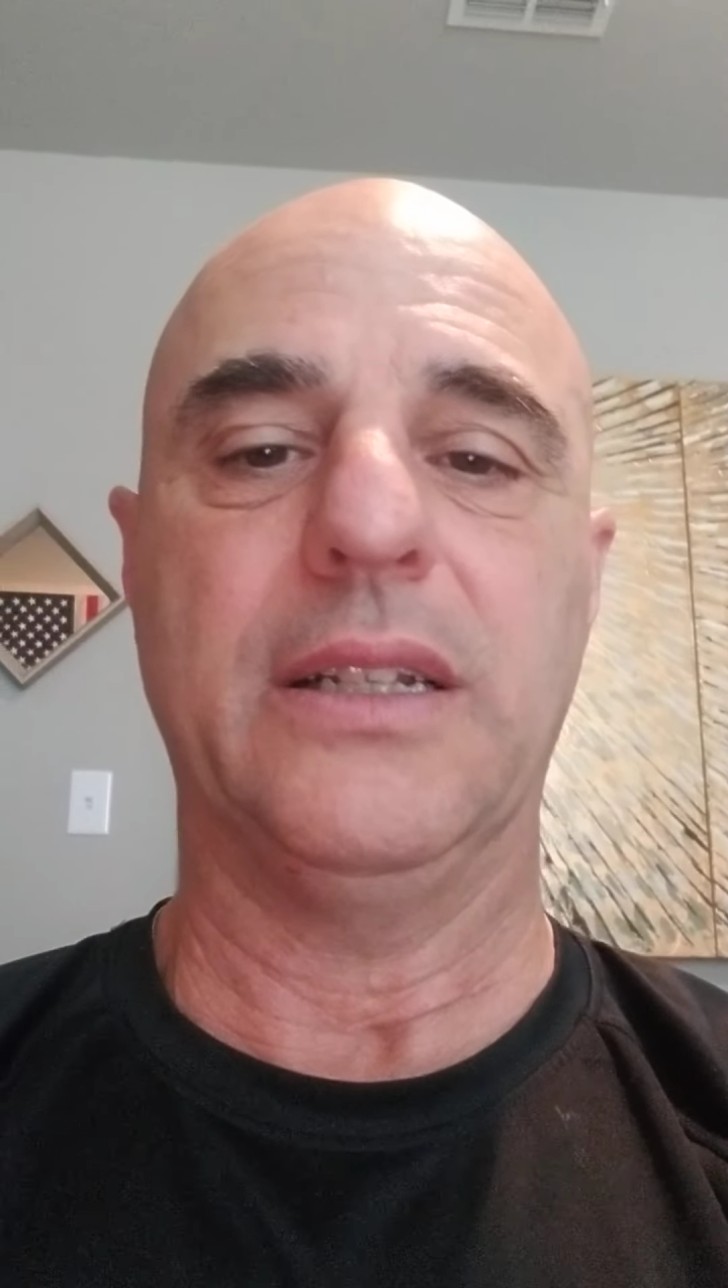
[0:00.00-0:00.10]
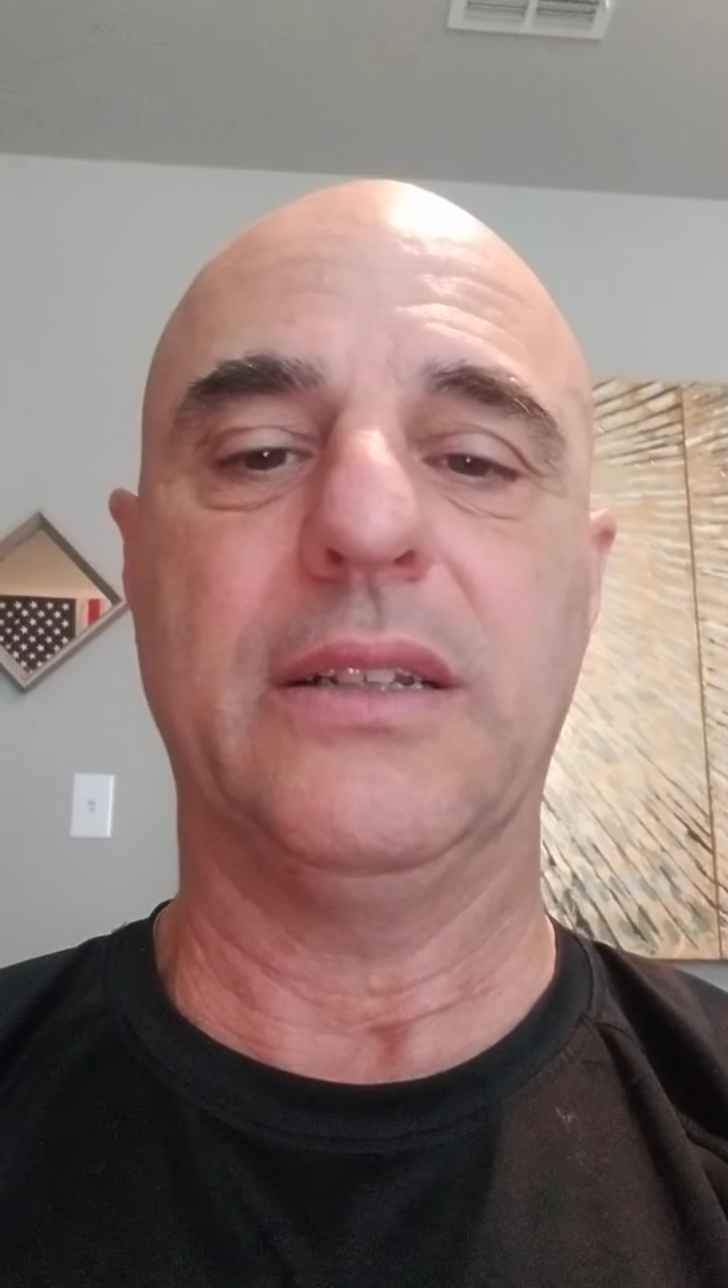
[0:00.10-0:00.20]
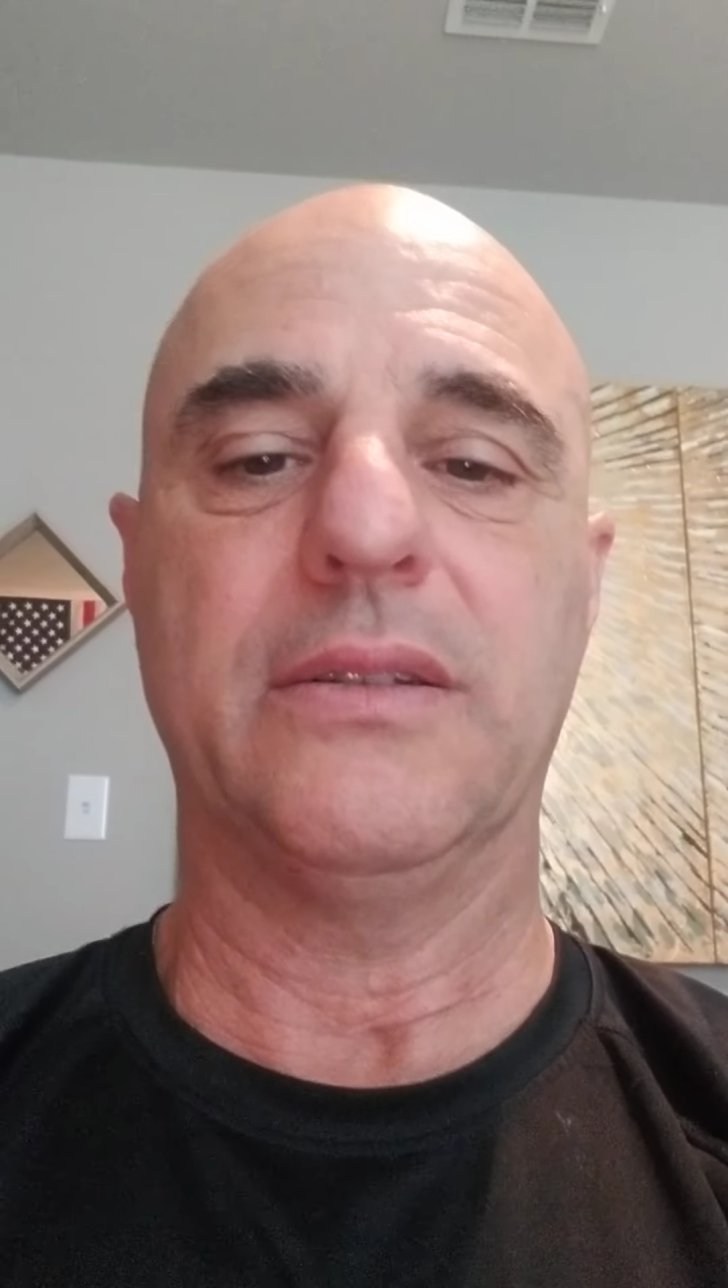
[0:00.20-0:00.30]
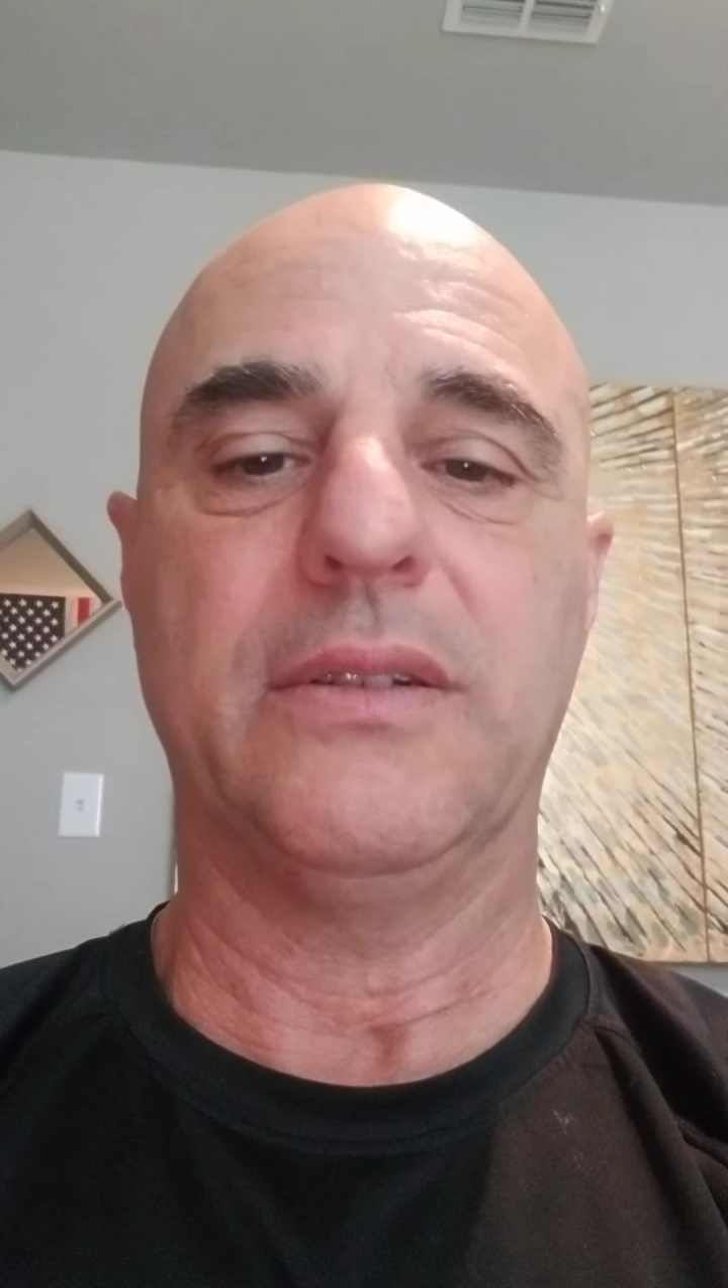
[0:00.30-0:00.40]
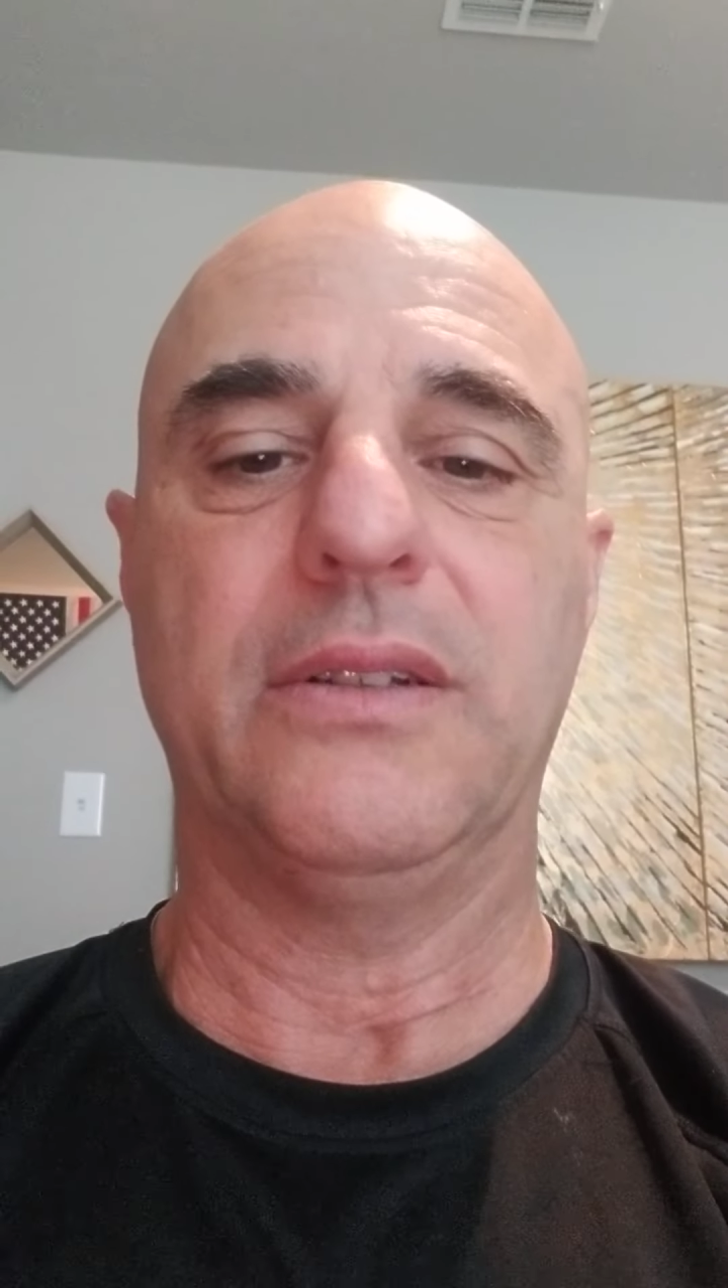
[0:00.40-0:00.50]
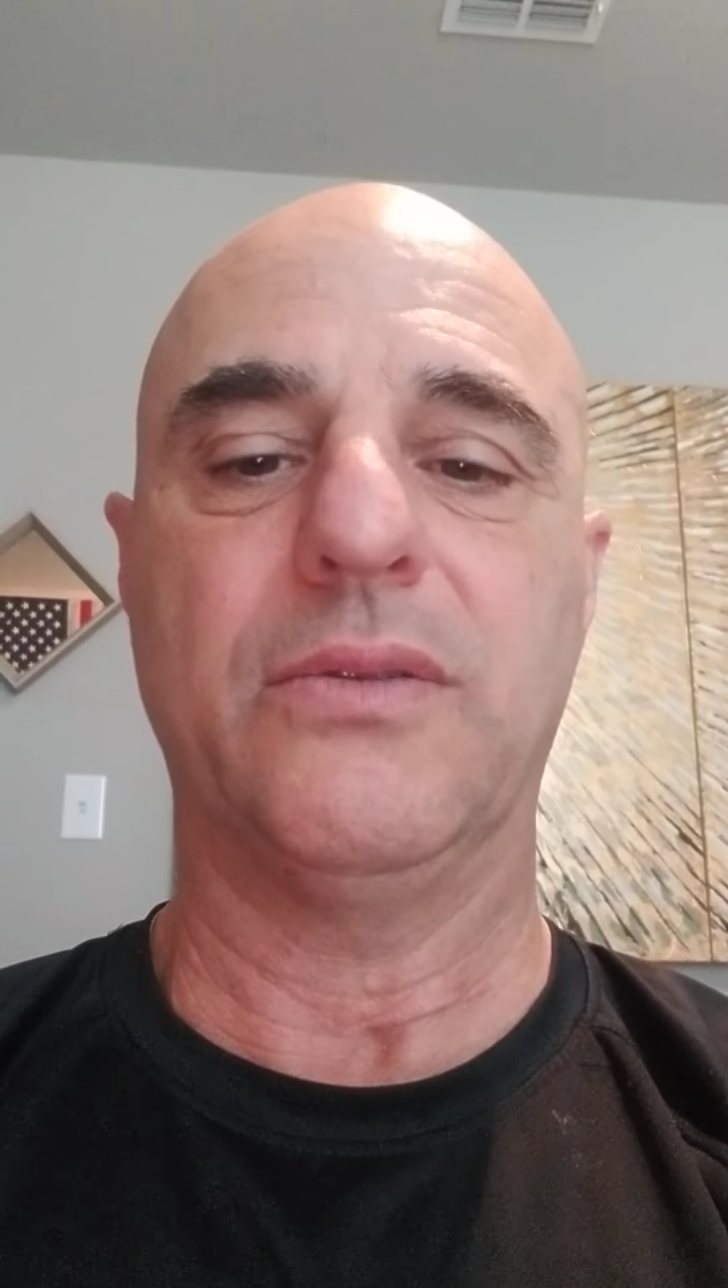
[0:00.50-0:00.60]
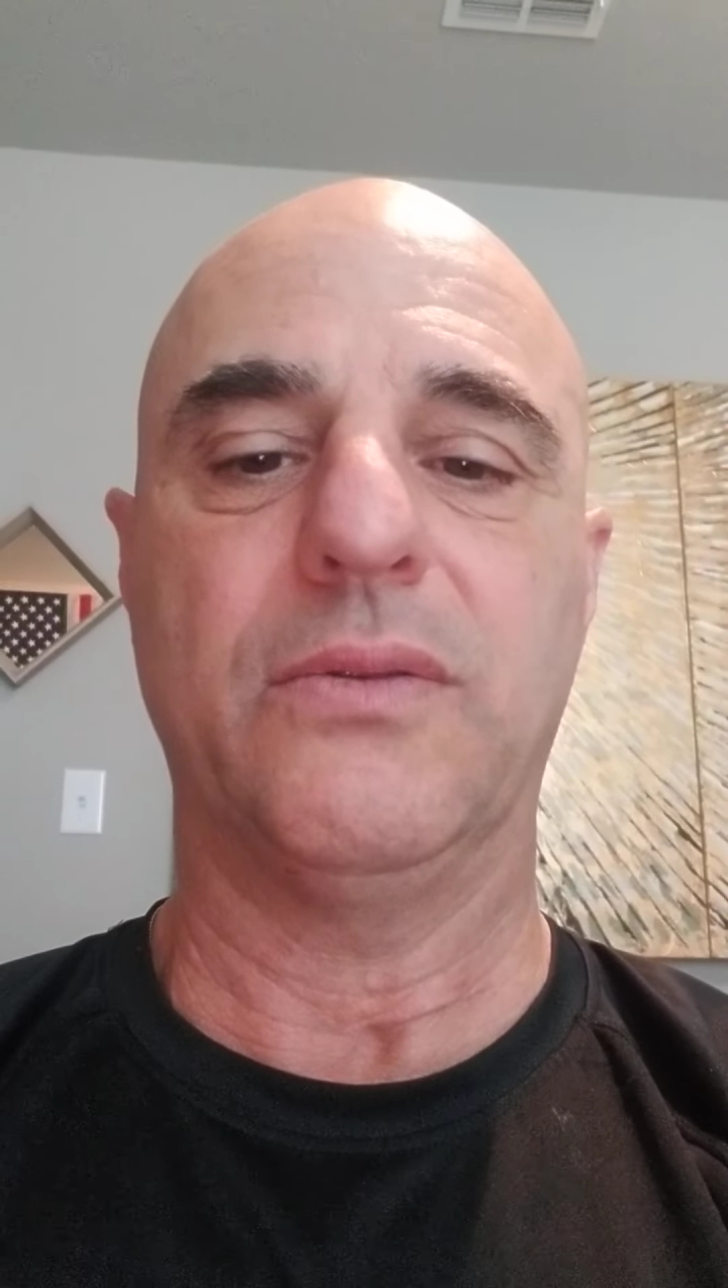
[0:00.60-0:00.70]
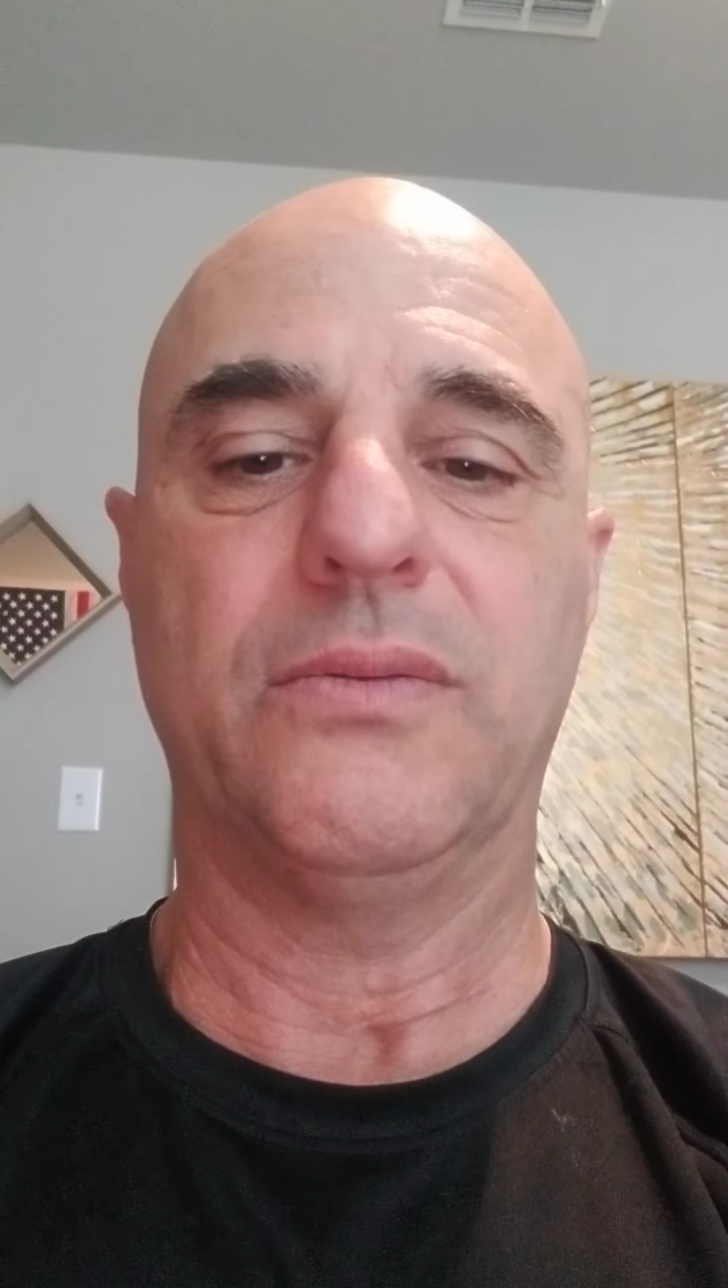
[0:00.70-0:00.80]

It is, is